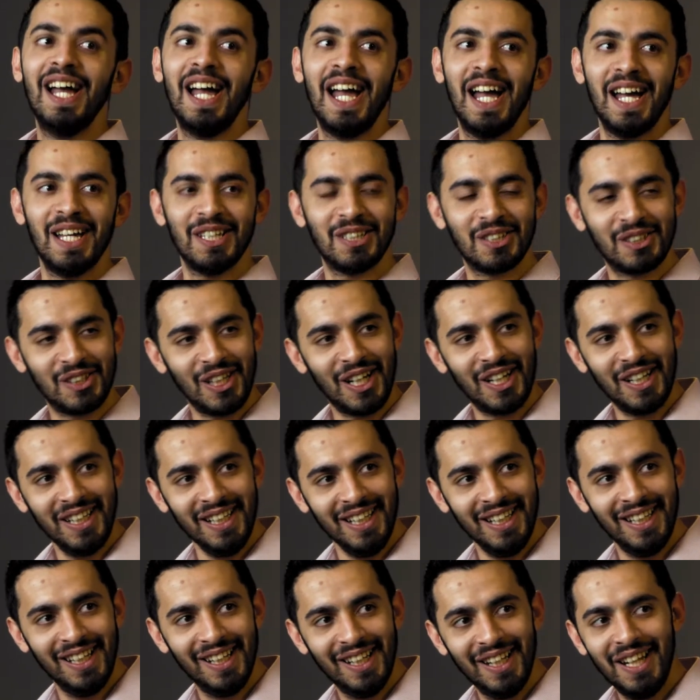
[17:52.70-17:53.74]

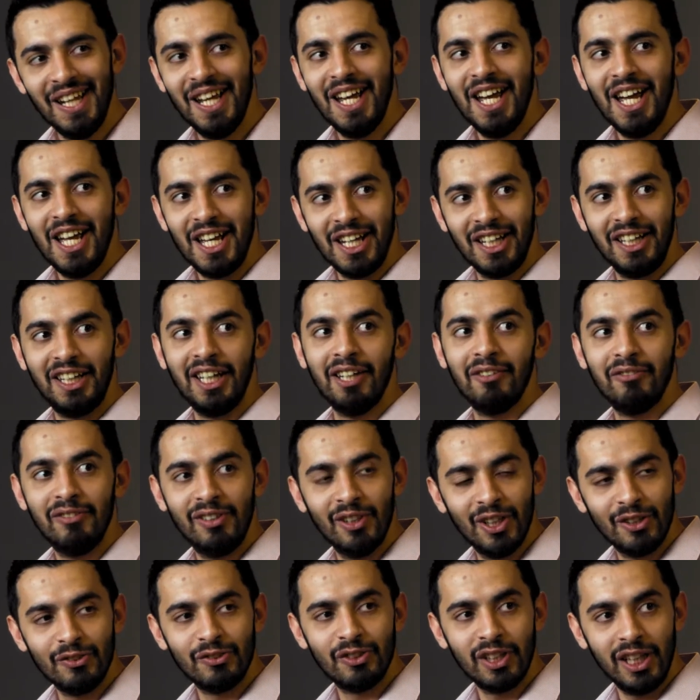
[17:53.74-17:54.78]
Study, give
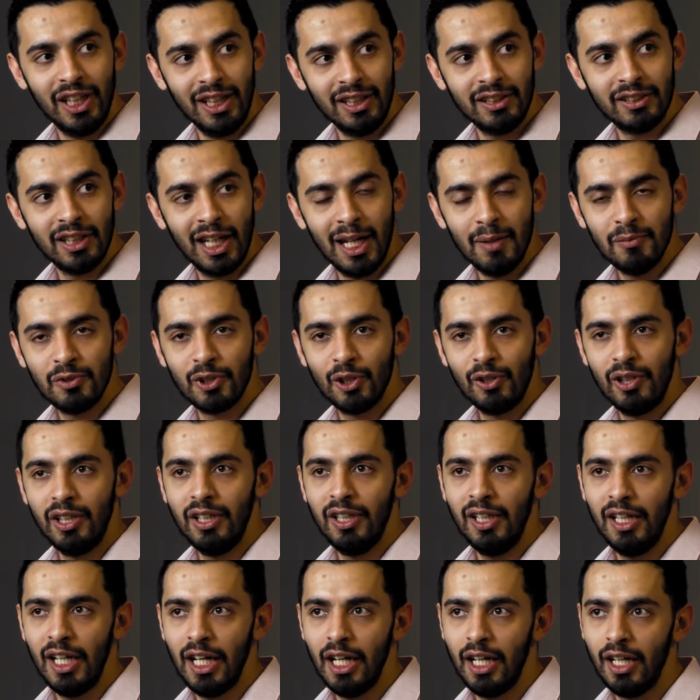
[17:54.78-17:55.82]
those exams. So
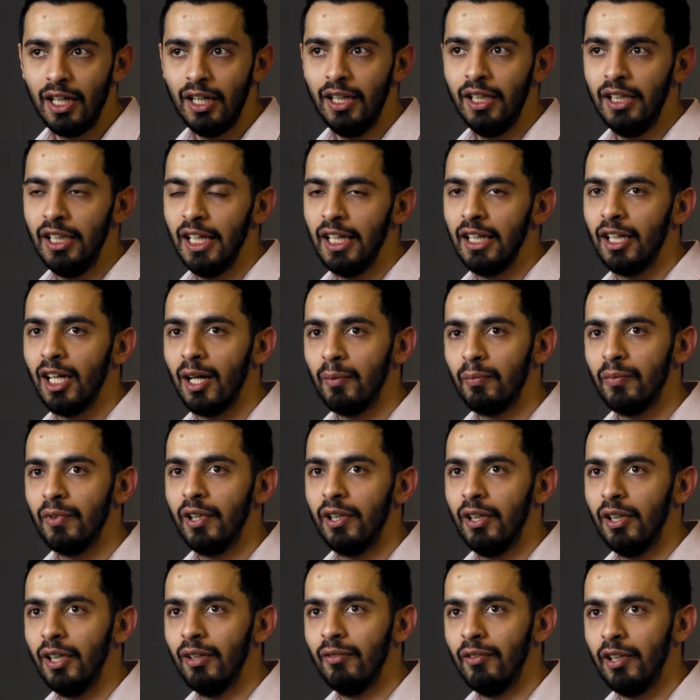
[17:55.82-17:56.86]
he ended up
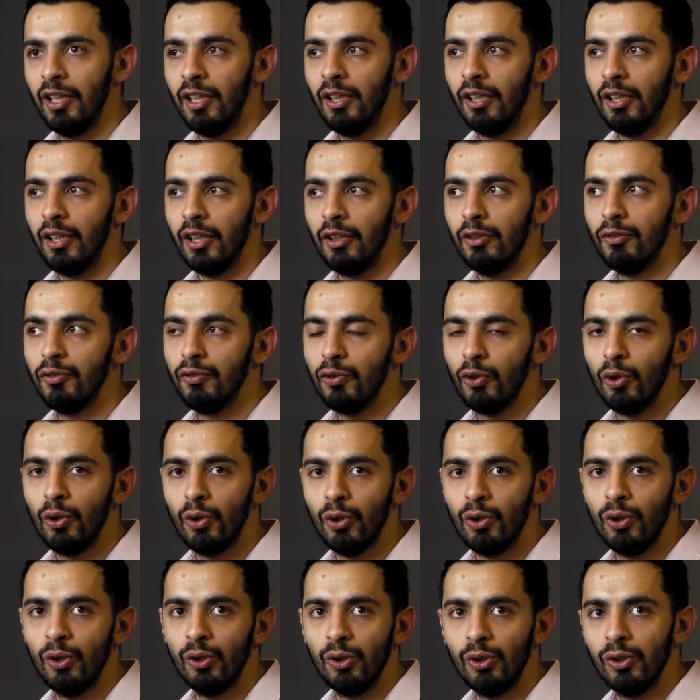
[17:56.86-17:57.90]
giving
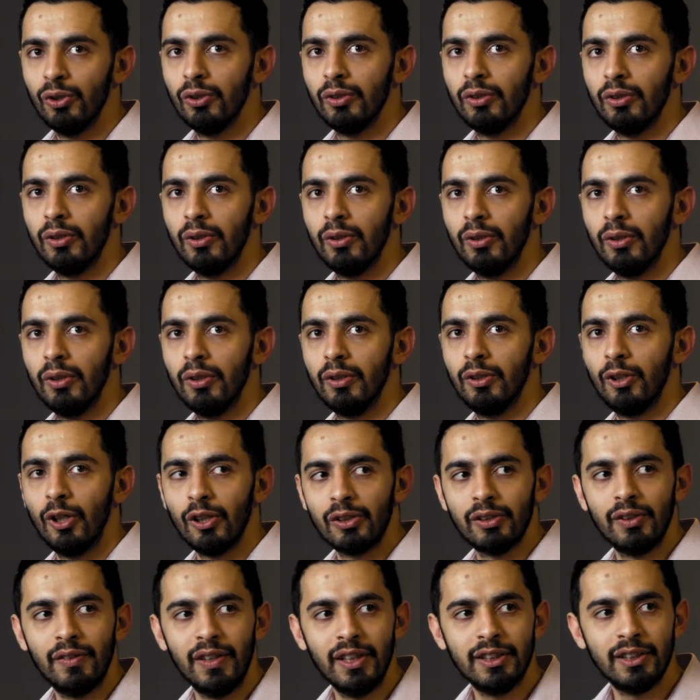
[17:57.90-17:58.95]
4
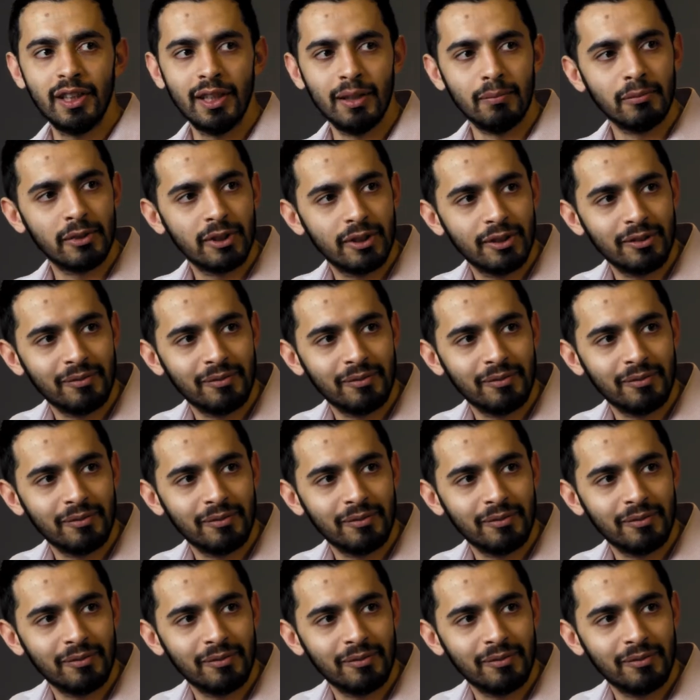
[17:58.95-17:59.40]
doctor exams.